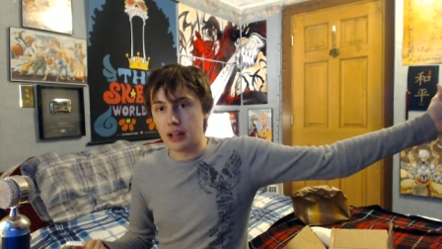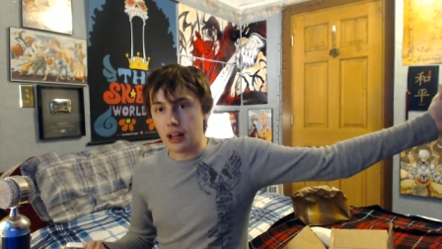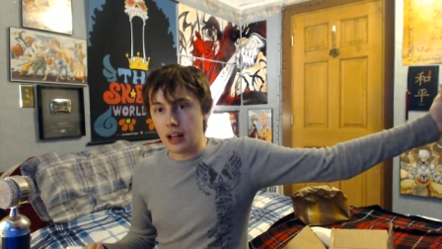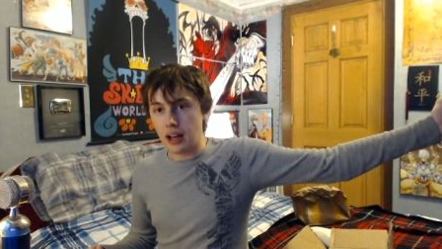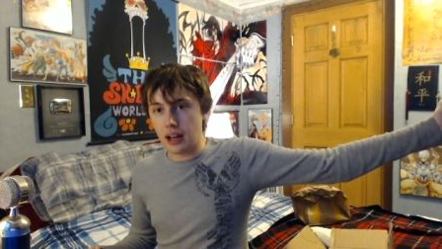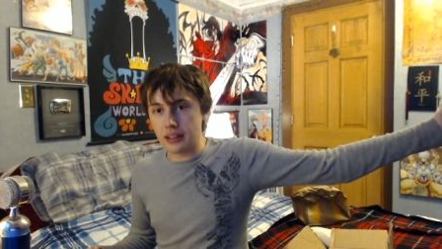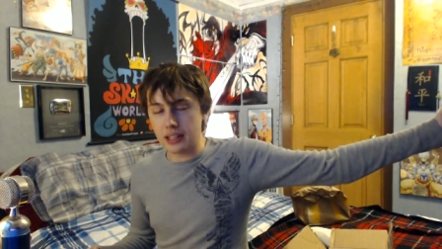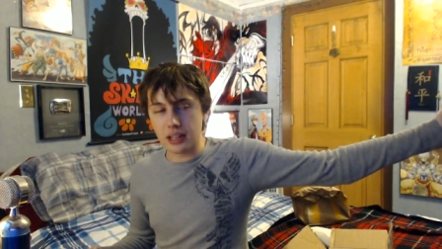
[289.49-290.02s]

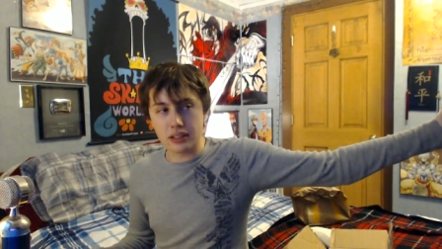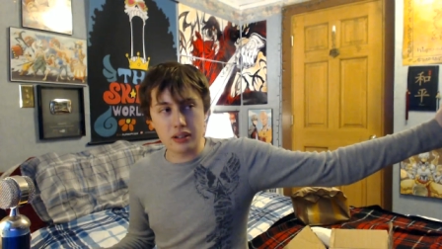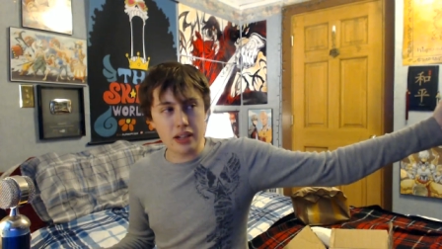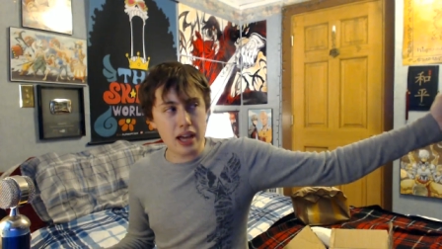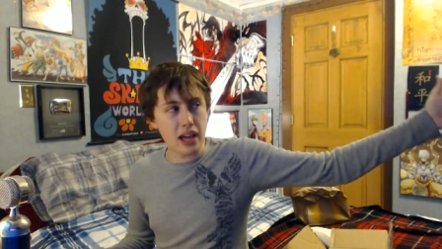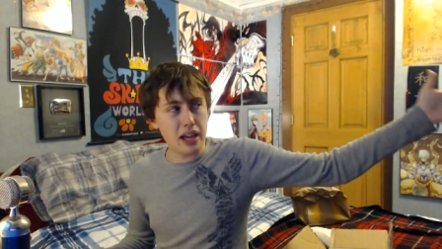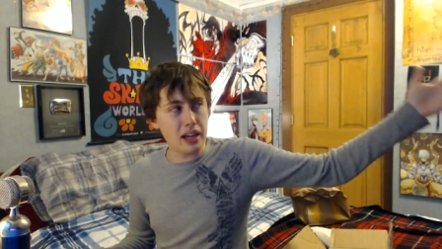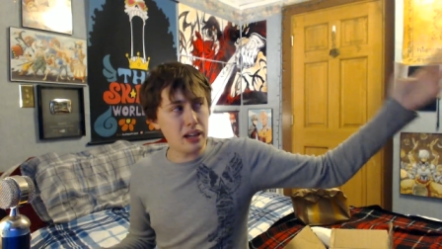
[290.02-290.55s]
Uh, the other
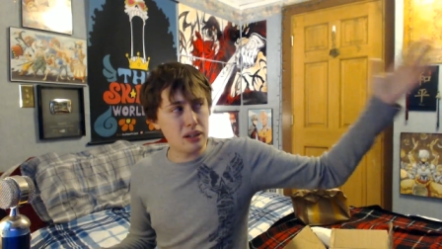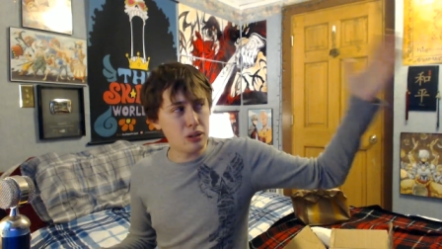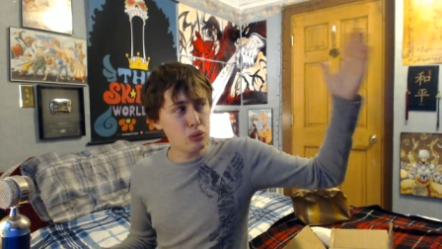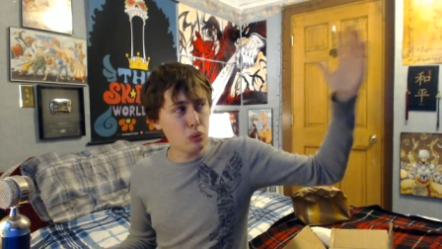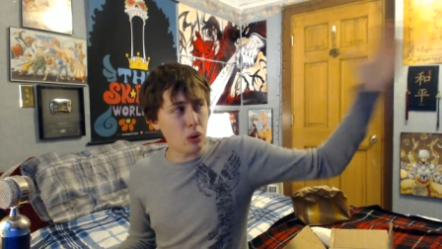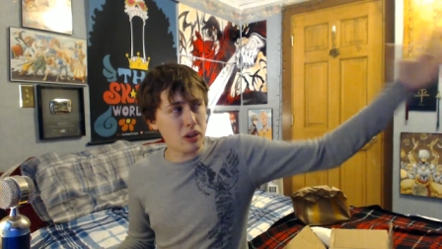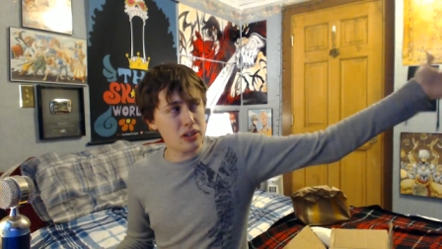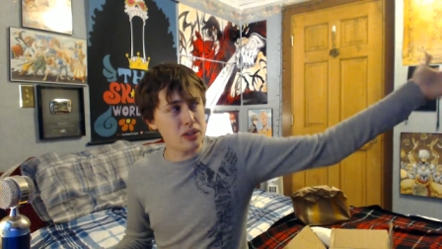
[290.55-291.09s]
day, uh, who
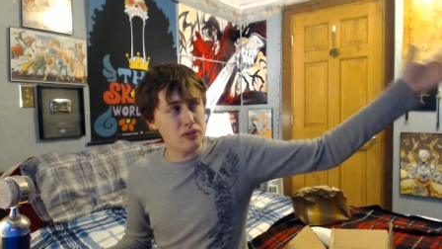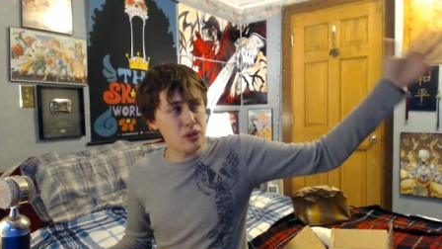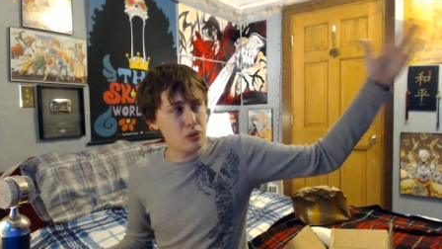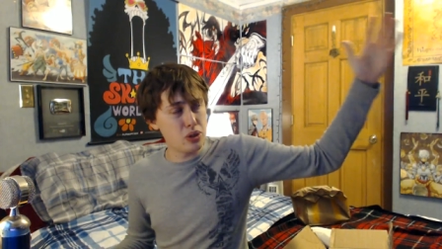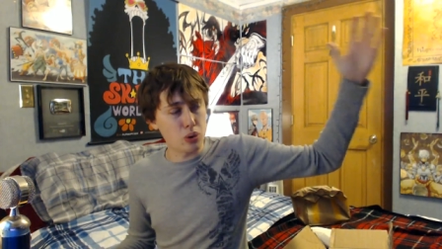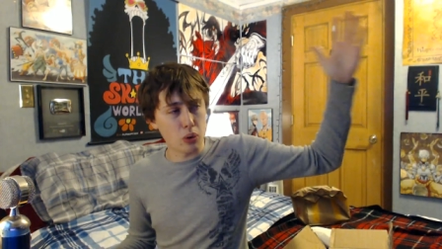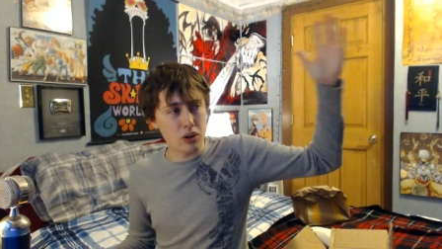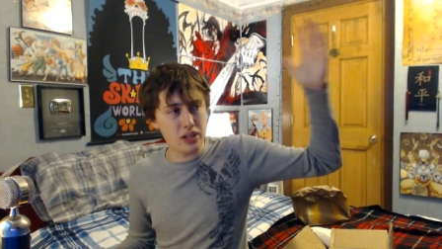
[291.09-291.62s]
works a few
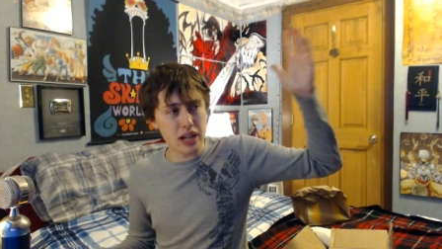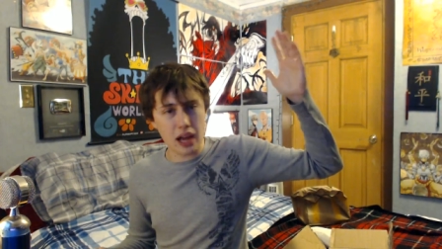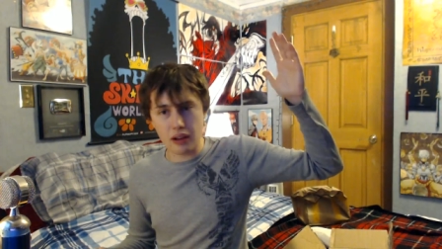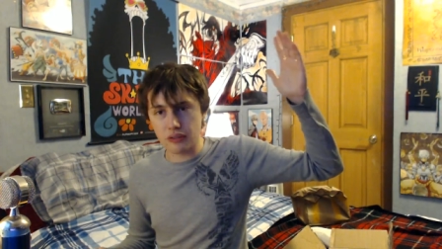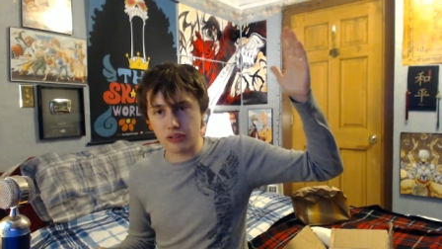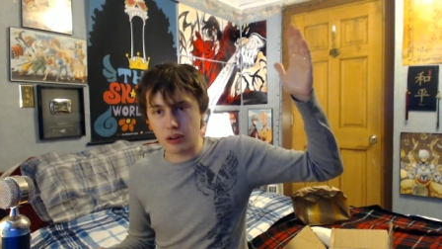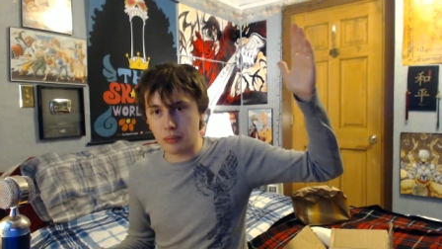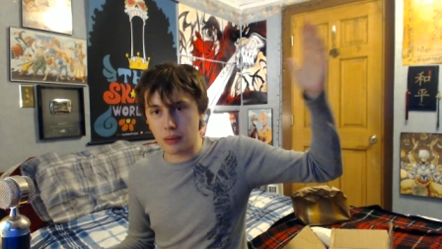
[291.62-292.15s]
stores down
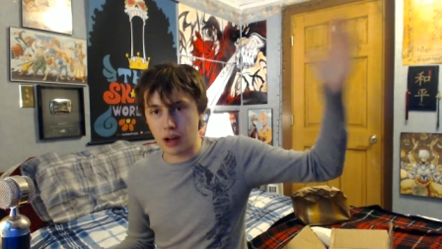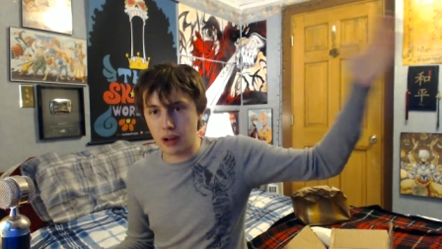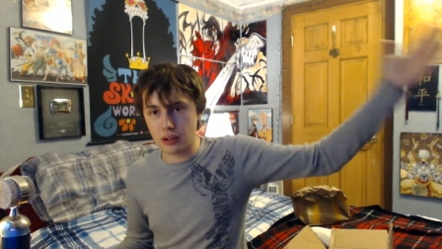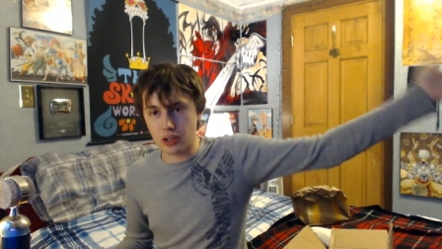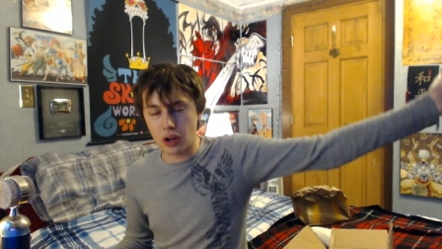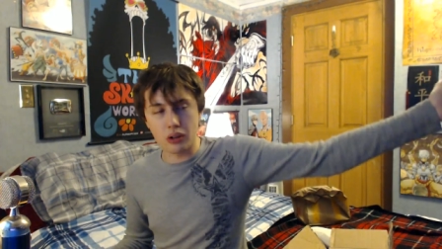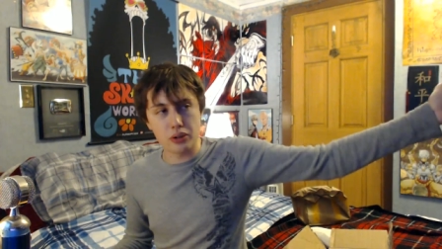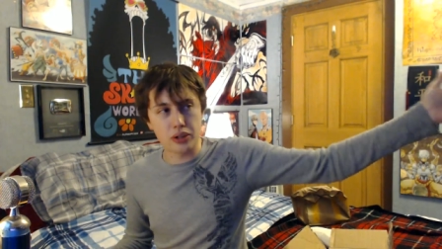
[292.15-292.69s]
from uh,
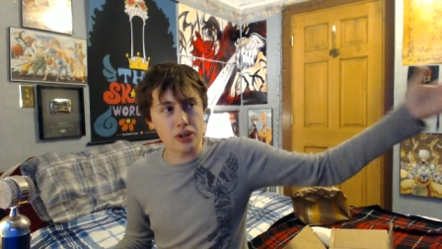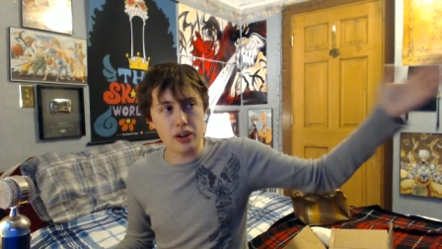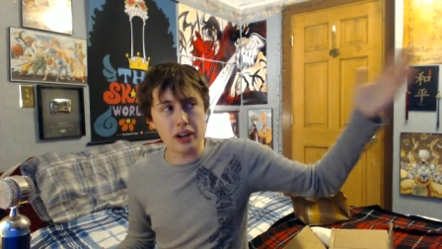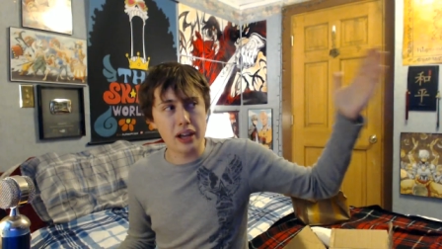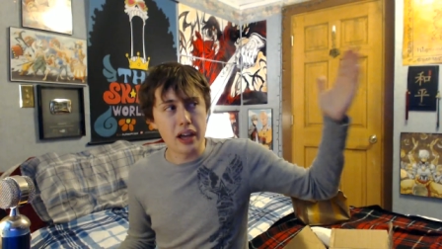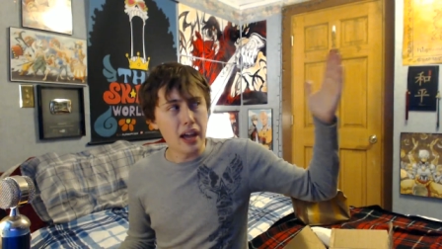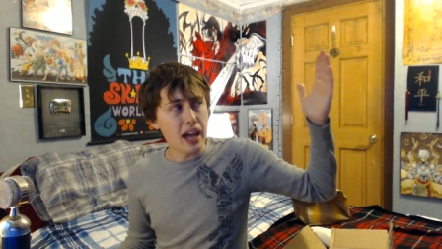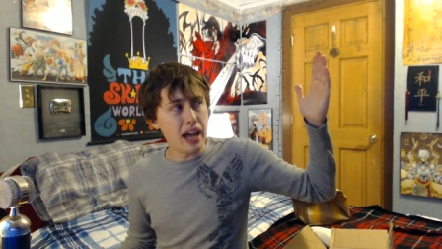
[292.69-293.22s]
Dollar Tree,
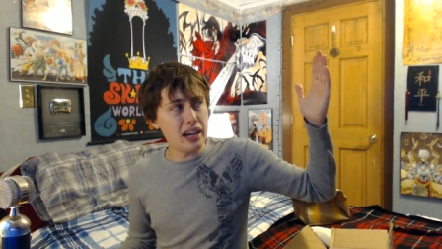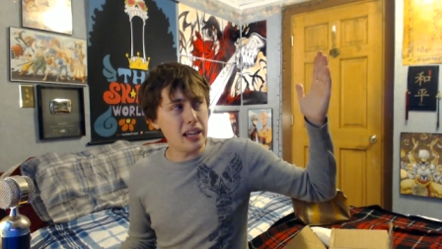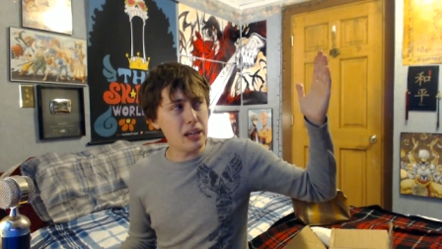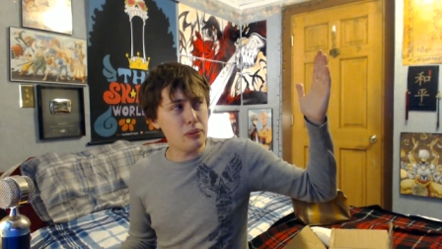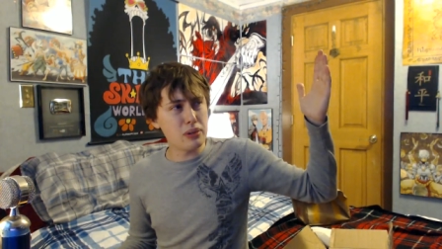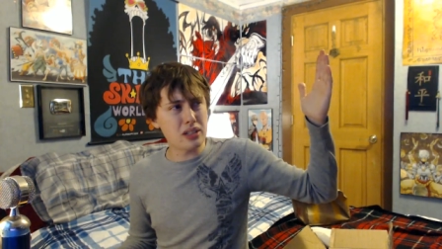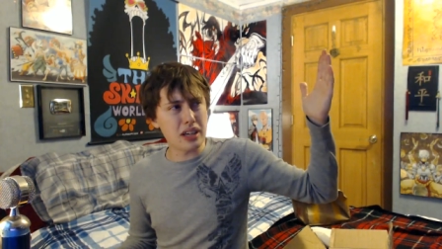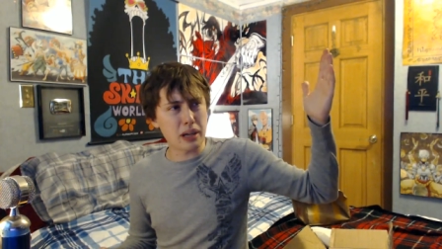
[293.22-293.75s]
and he
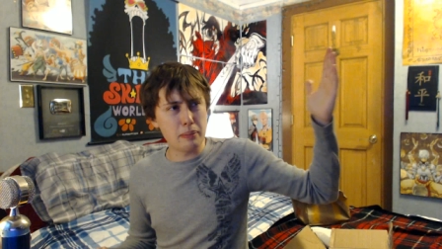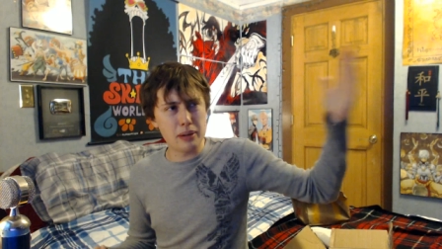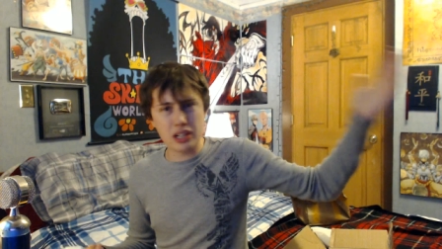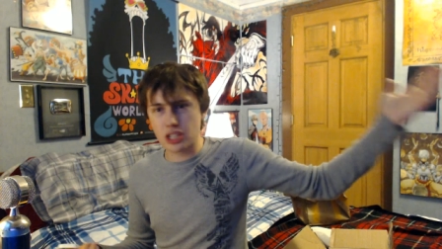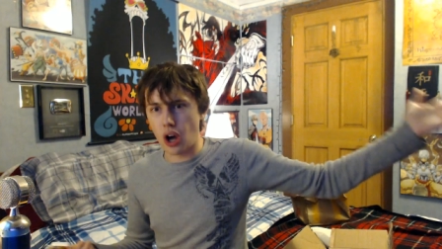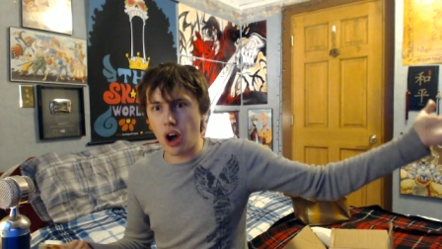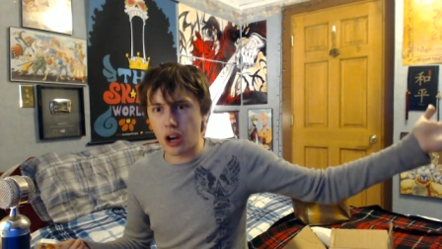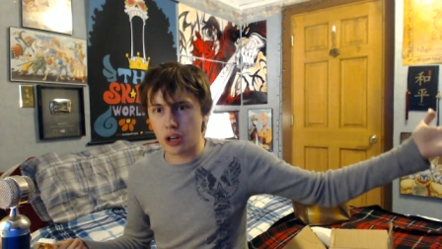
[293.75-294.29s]
was like a big
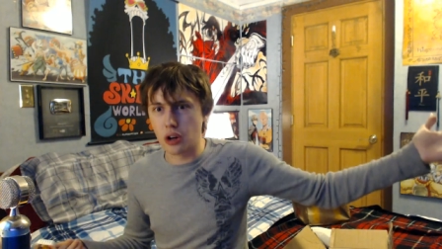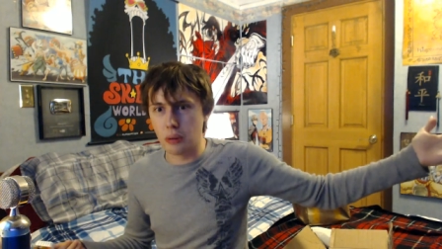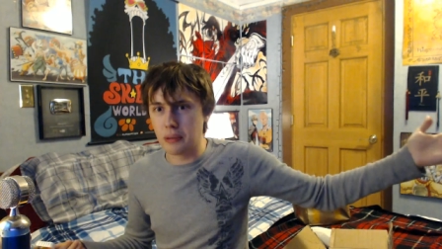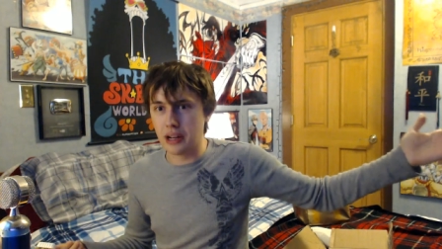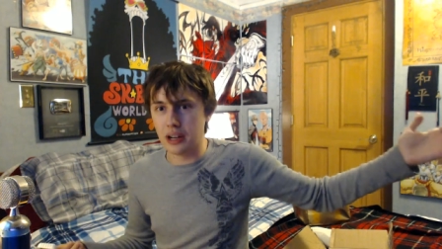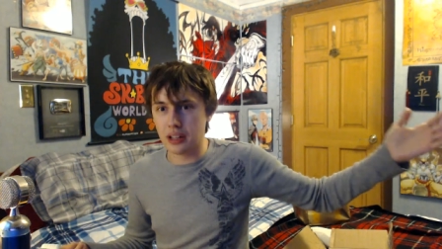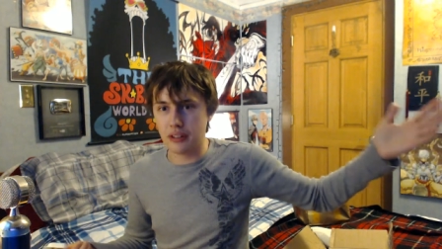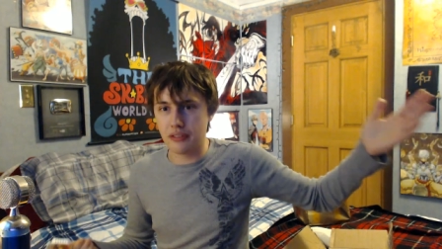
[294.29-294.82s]
Taco
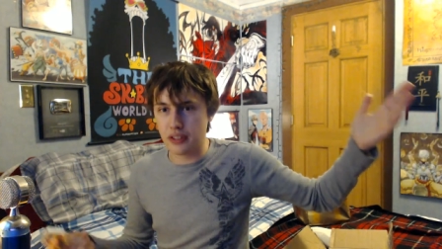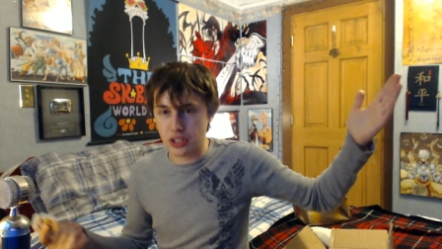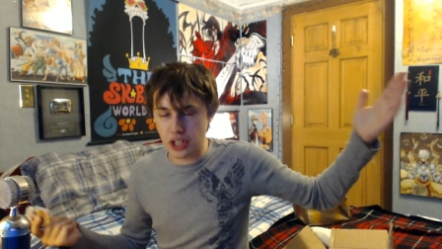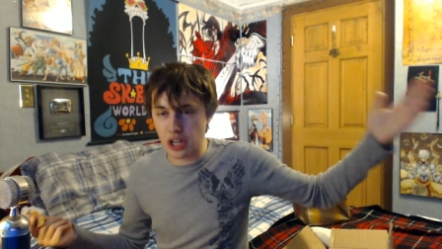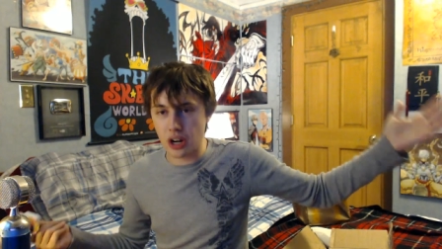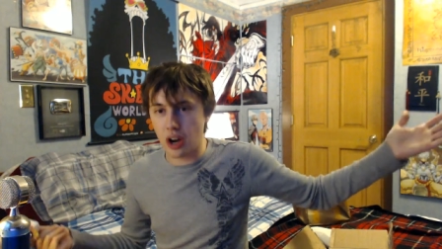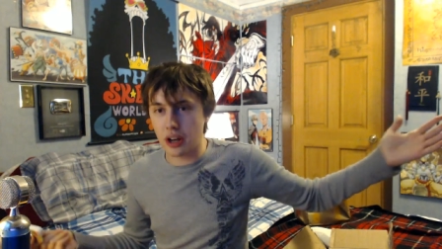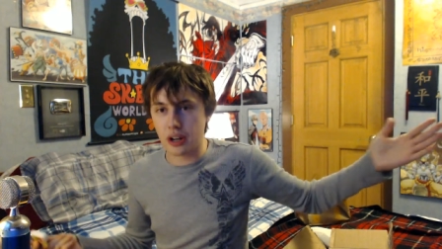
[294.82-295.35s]
Bell
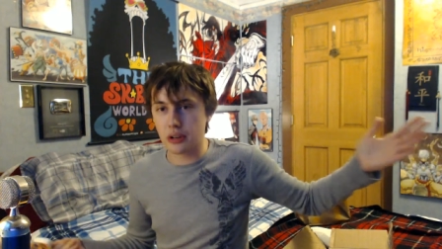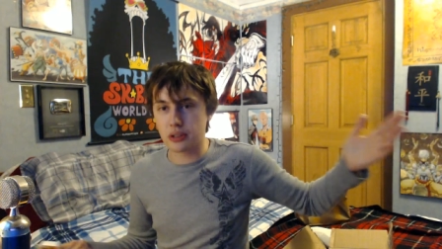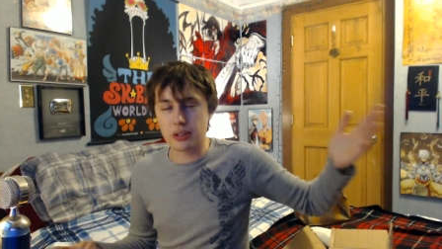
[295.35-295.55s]
aficionado.